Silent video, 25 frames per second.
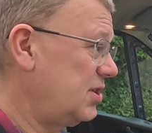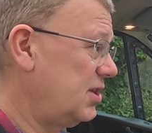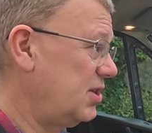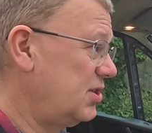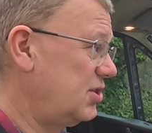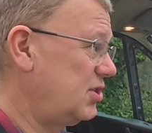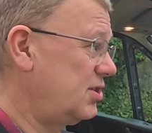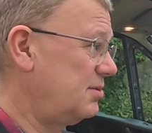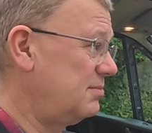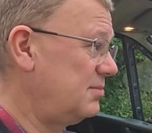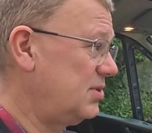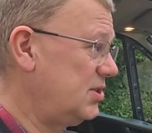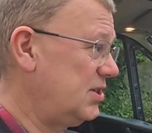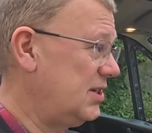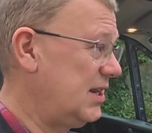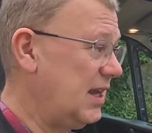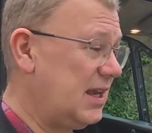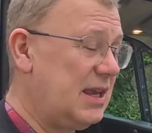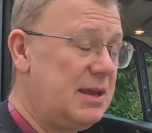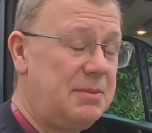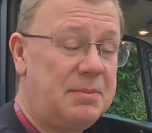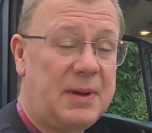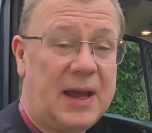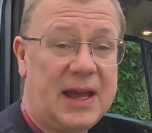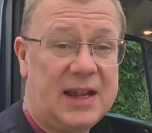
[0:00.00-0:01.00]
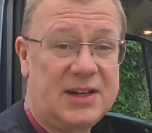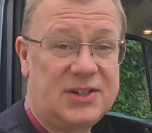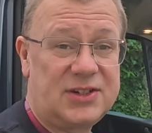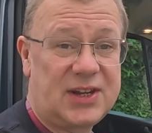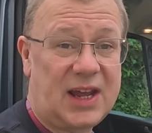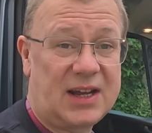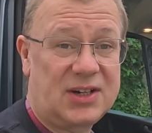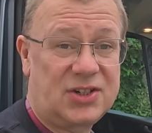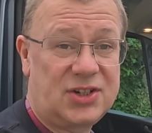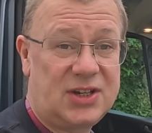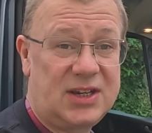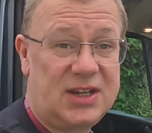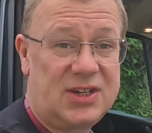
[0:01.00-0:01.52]
there's some sticky pads
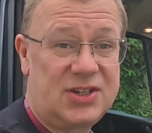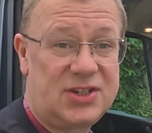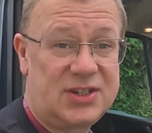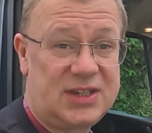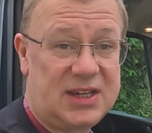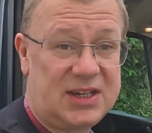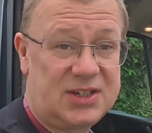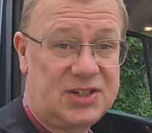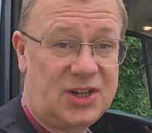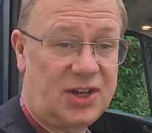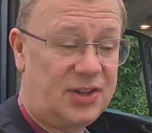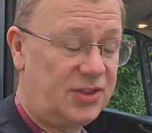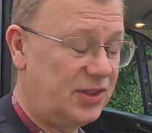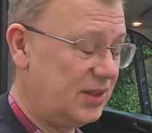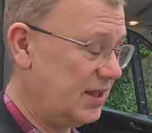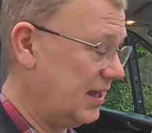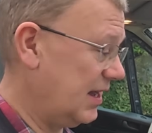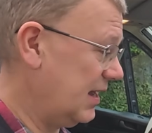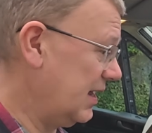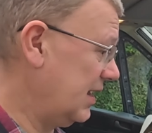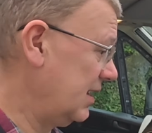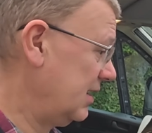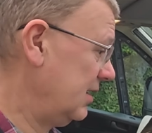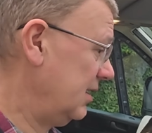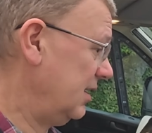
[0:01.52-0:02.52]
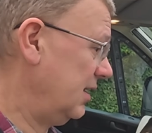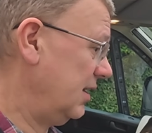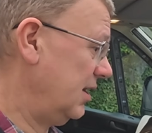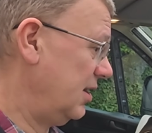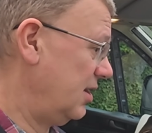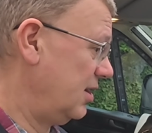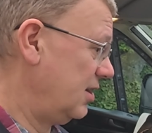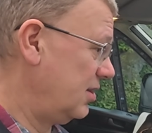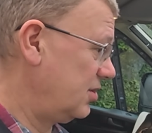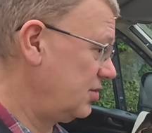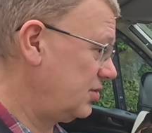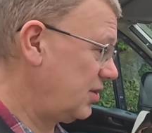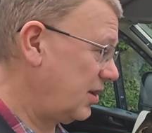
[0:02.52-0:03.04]
actually sit on there.
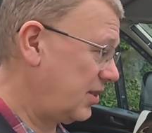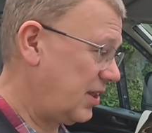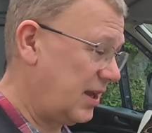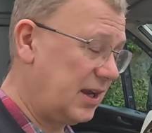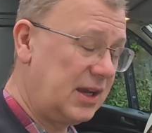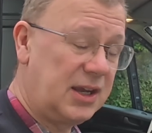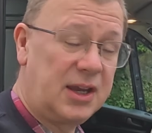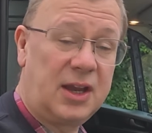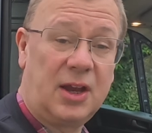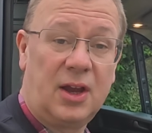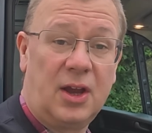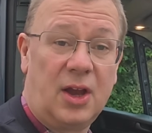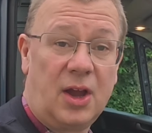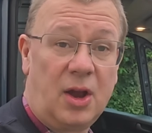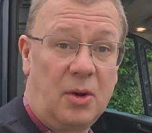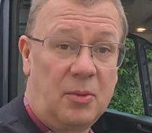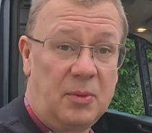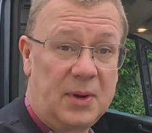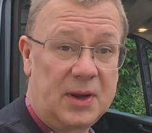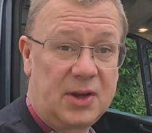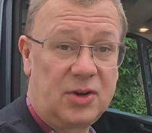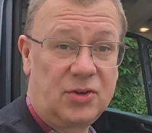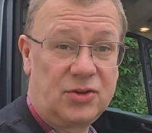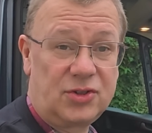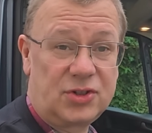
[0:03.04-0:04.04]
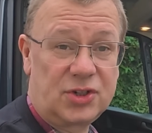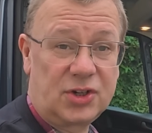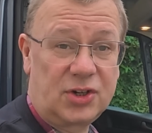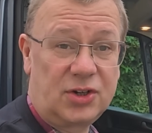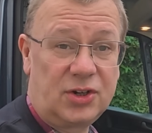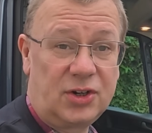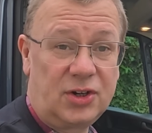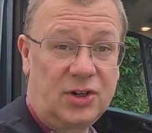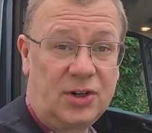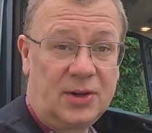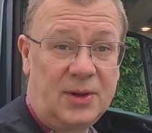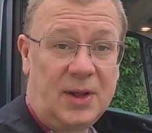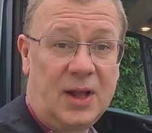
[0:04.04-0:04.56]
So I think we're good to
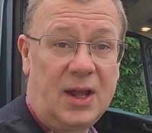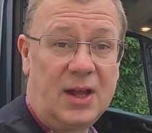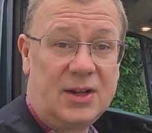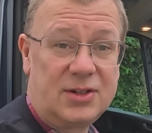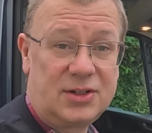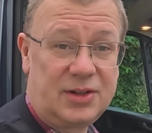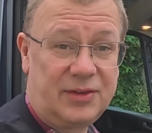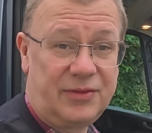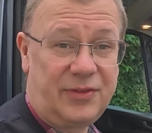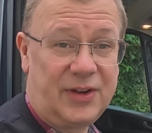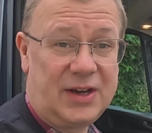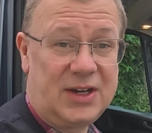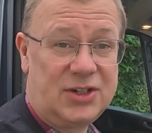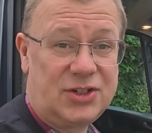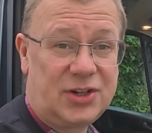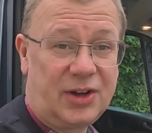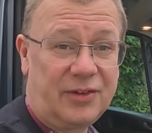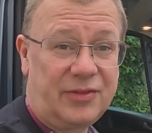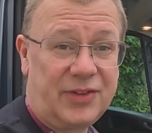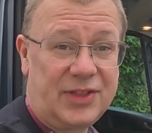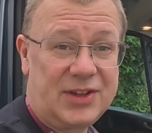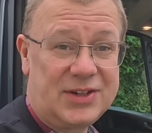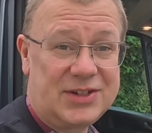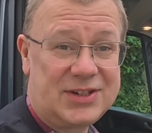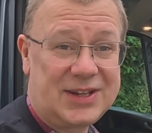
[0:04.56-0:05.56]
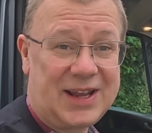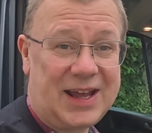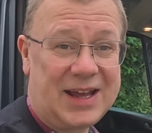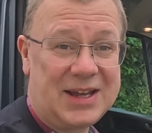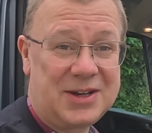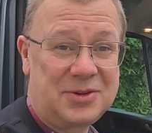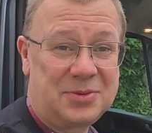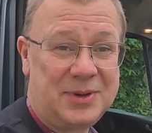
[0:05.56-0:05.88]
go to finish off the side